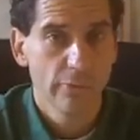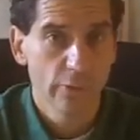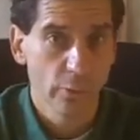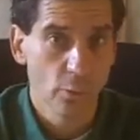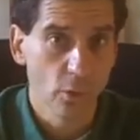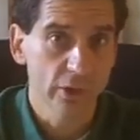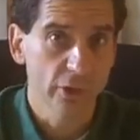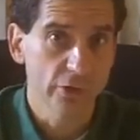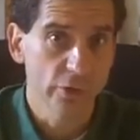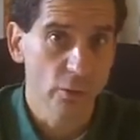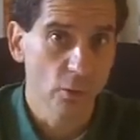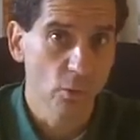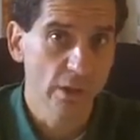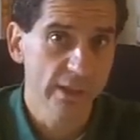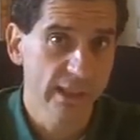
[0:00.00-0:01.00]
For the workers
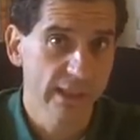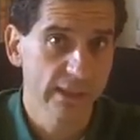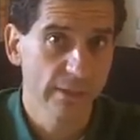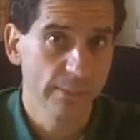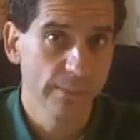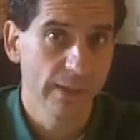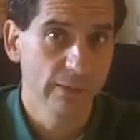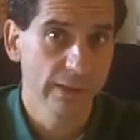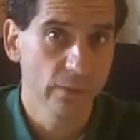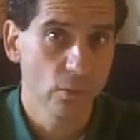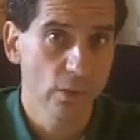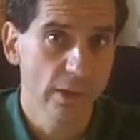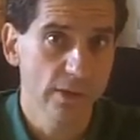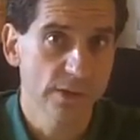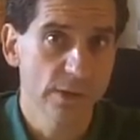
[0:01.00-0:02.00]
who are working in the
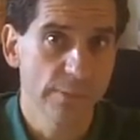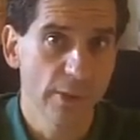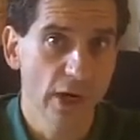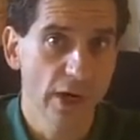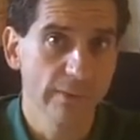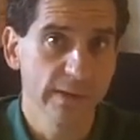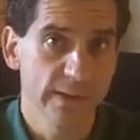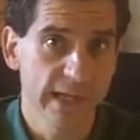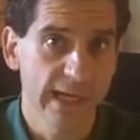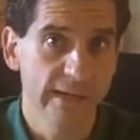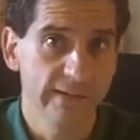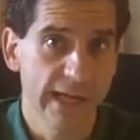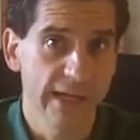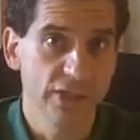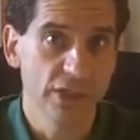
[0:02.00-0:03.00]
Public Works Department
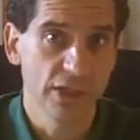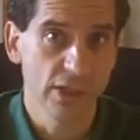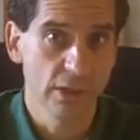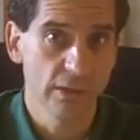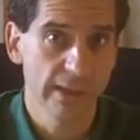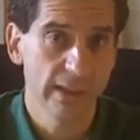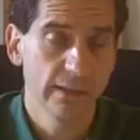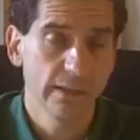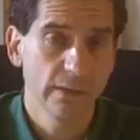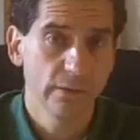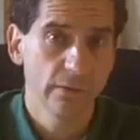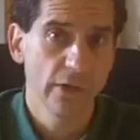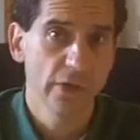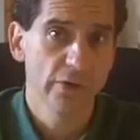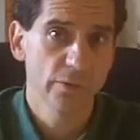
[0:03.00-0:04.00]
Sanitation Unit,
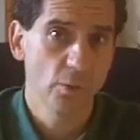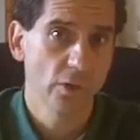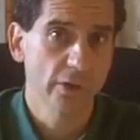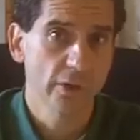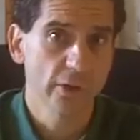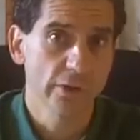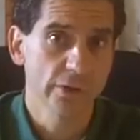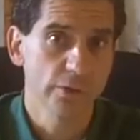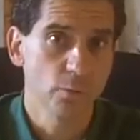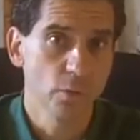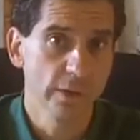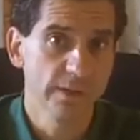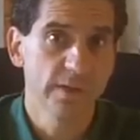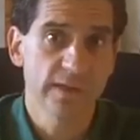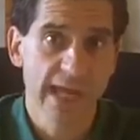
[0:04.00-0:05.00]
those workers
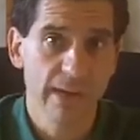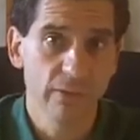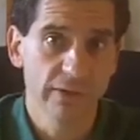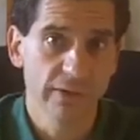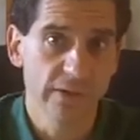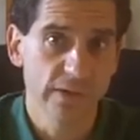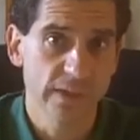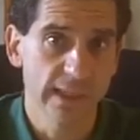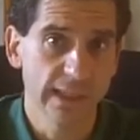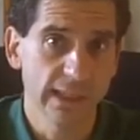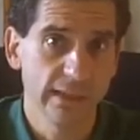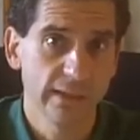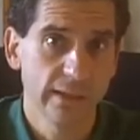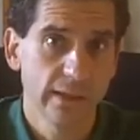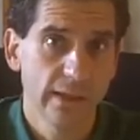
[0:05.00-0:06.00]
would stay with the
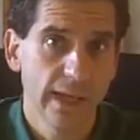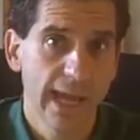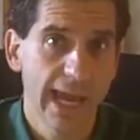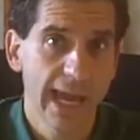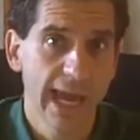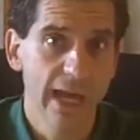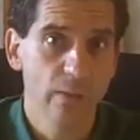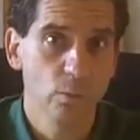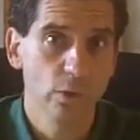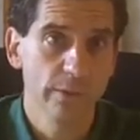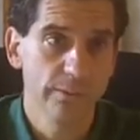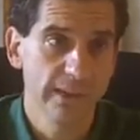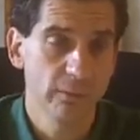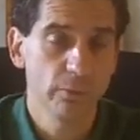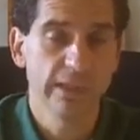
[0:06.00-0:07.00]
city and
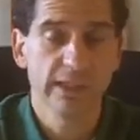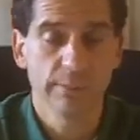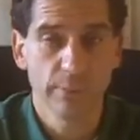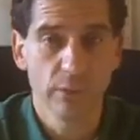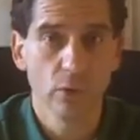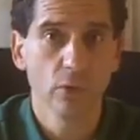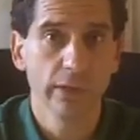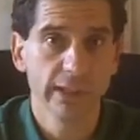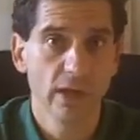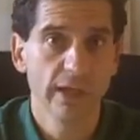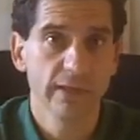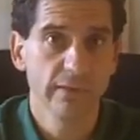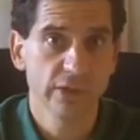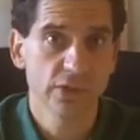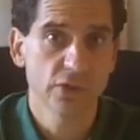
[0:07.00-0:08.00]
would be redeployed
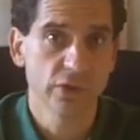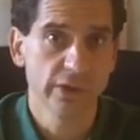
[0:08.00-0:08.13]
onto the